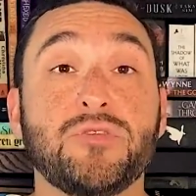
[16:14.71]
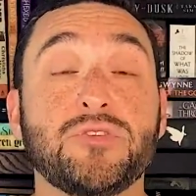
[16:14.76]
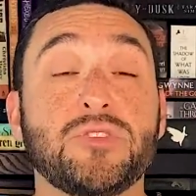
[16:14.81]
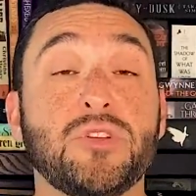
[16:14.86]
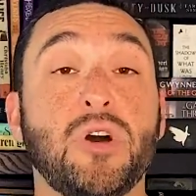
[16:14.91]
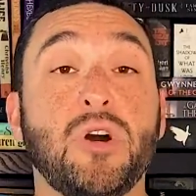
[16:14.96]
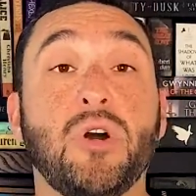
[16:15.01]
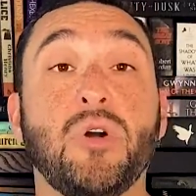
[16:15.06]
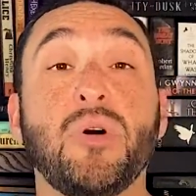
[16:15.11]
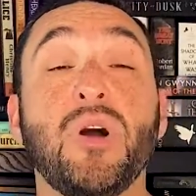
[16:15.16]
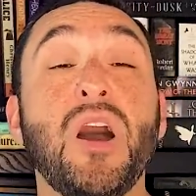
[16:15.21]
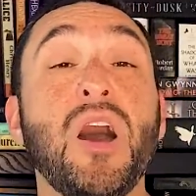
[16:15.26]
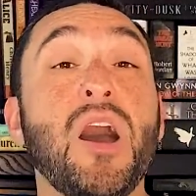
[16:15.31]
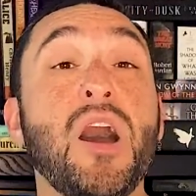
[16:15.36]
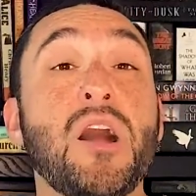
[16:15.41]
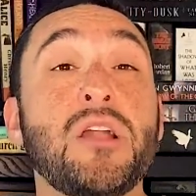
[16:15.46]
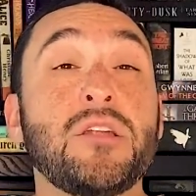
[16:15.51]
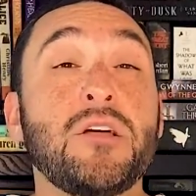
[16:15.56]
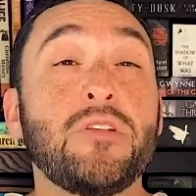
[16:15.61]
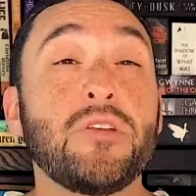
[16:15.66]
So
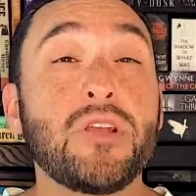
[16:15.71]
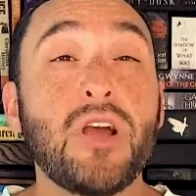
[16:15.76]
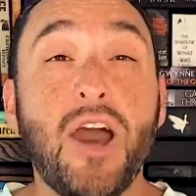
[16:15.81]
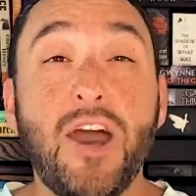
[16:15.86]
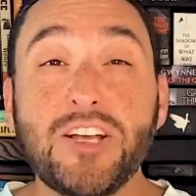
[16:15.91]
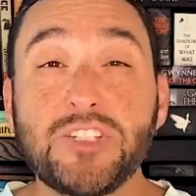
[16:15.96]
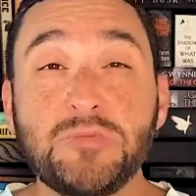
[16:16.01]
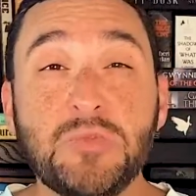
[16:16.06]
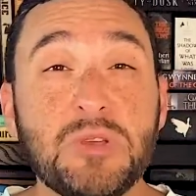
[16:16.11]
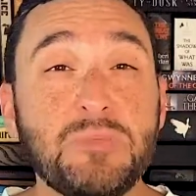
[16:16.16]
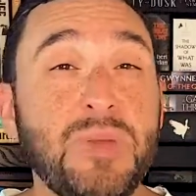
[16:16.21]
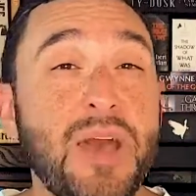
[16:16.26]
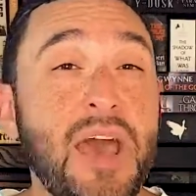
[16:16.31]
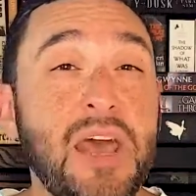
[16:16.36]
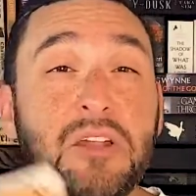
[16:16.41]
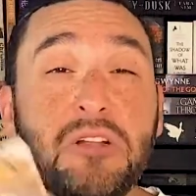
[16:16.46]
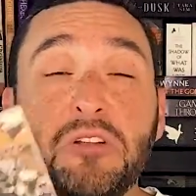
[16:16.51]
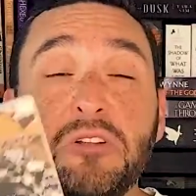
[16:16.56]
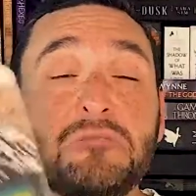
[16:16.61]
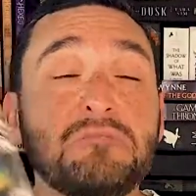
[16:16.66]
another cosmic
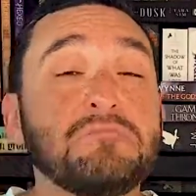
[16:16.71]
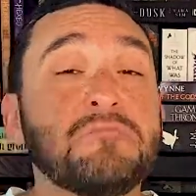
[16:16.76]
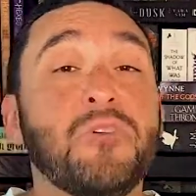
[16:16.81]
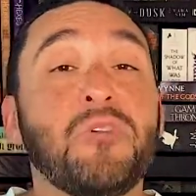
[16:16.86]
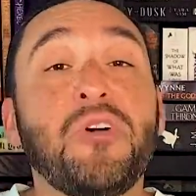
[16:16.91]
battle?